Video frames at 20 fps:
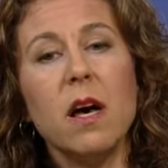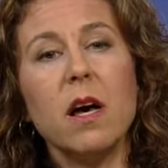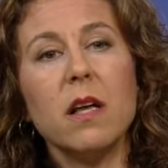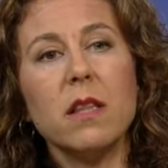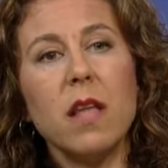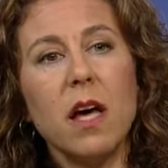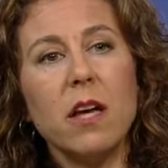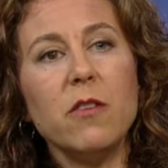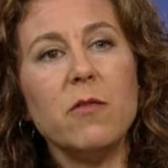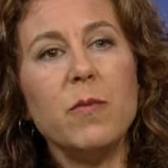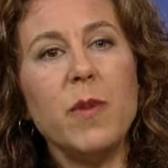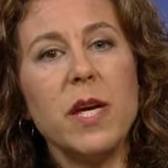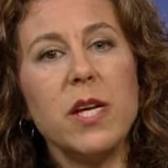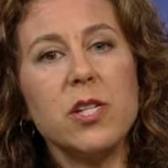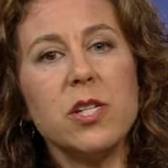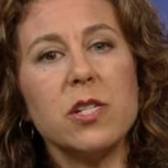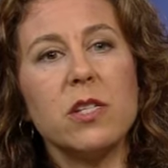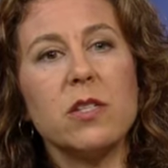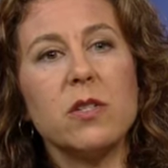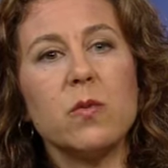a lot of
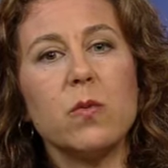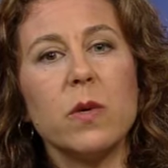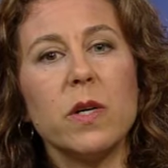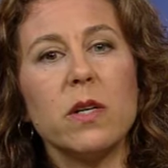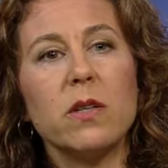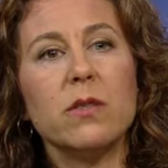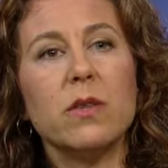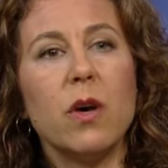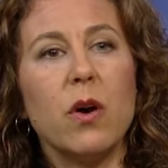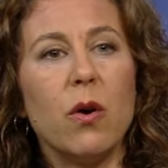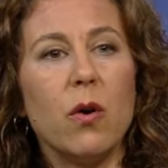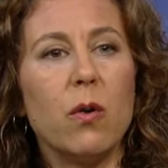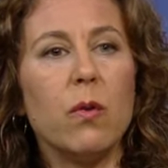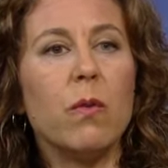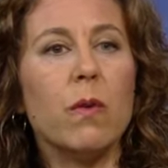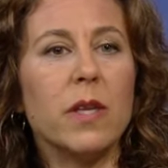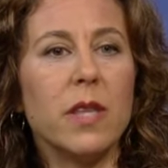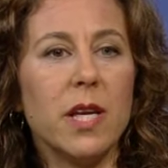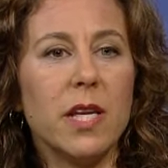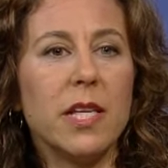patients will know
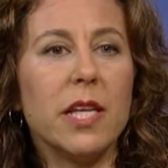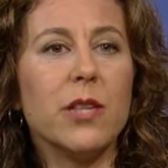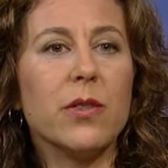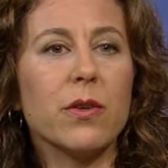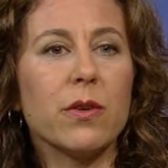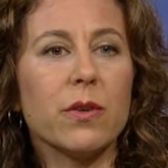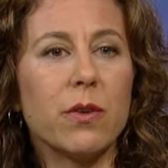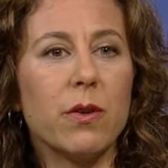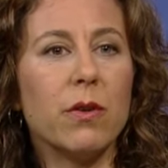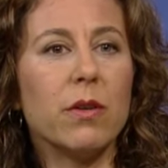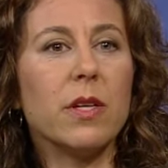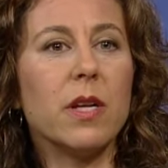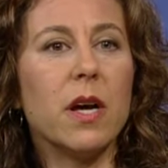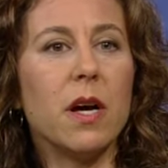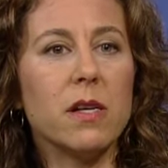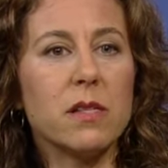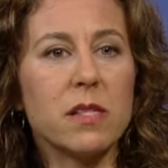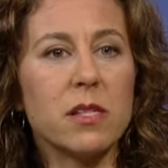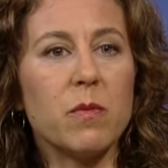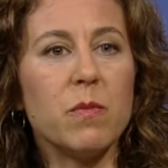when they need their
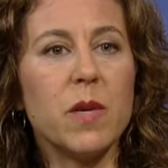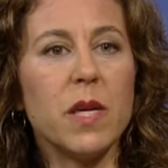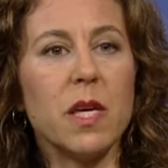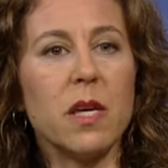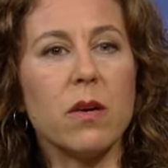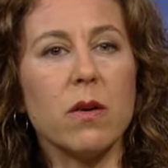colonoscopy,